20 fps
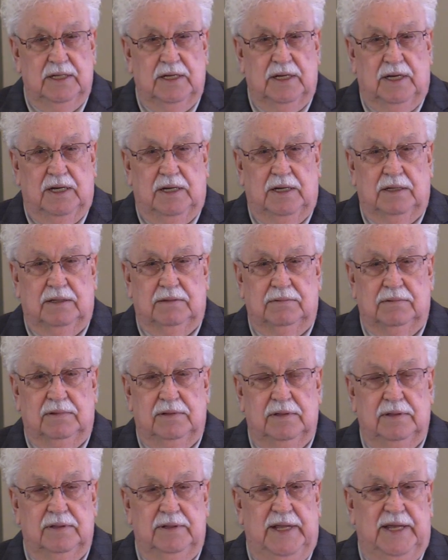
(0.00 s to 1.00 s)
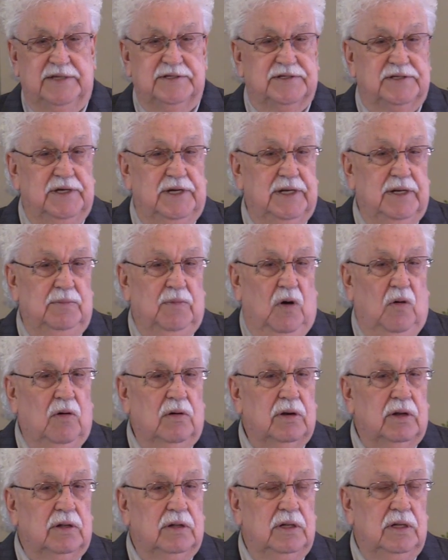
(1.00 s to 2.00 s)
uh, next Sunday
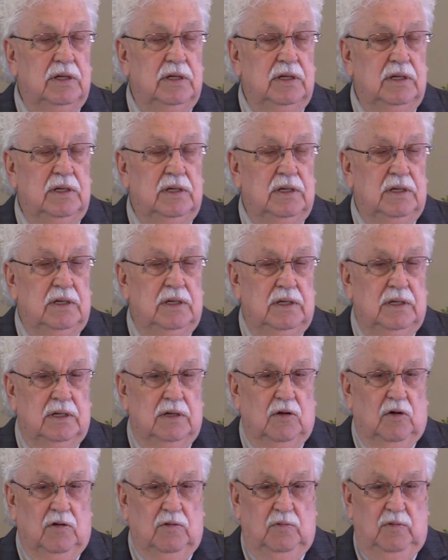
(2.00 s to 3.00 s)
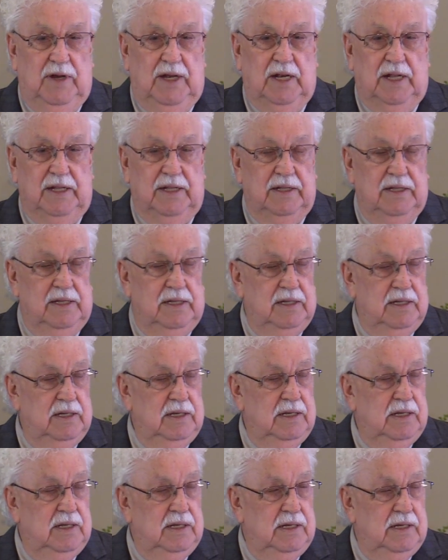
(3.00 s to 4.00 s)
morning, Lord willing.
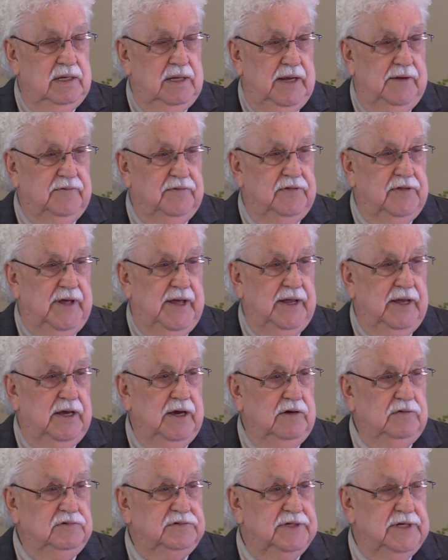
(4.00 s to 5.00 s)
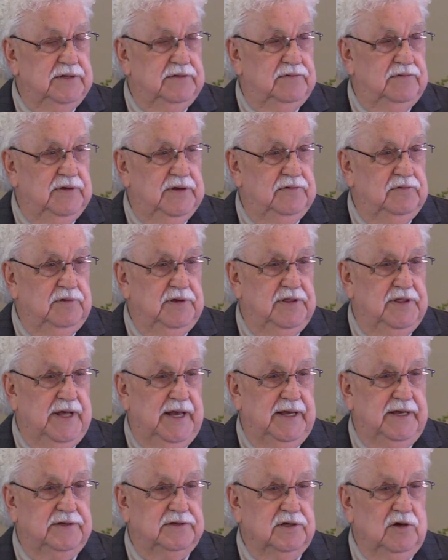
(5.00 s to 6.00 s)
Everything goes as, as we
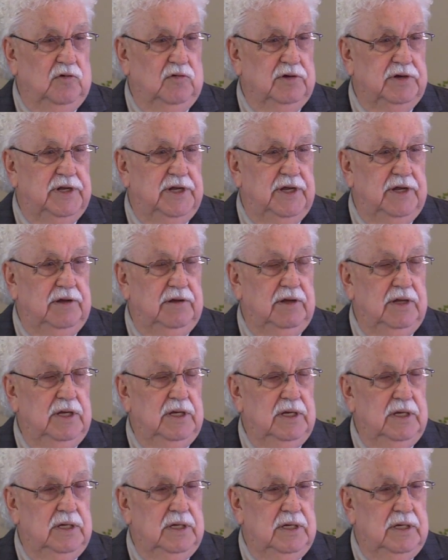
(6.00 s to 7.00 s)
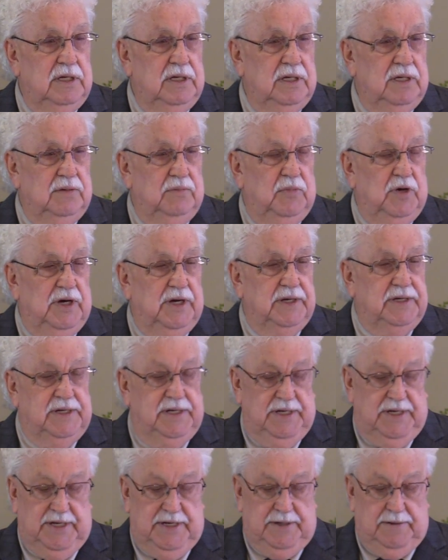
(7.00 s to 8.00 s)
think it's going to. But
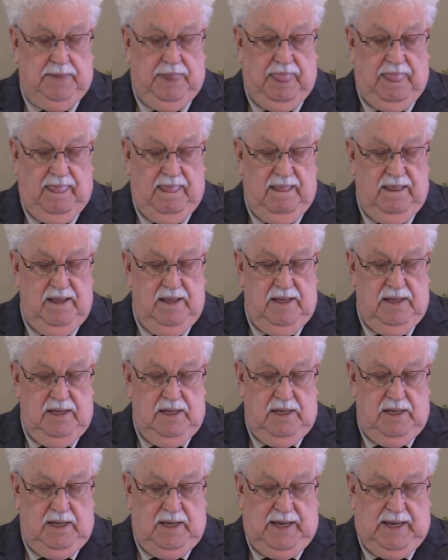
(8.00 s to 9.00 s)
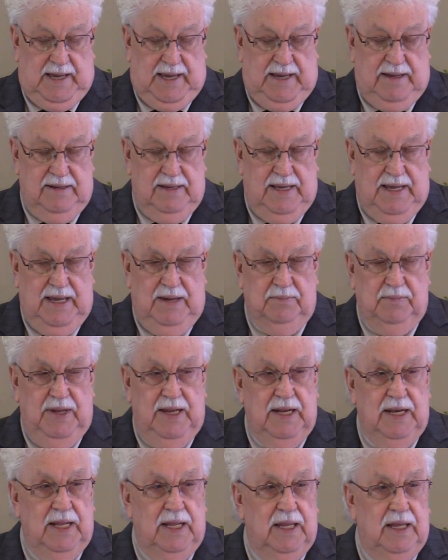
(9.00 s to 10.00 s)
uh, how, how,
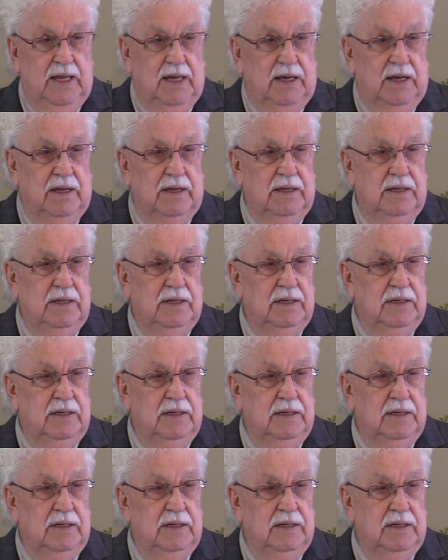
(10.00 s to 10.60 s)
many, uh,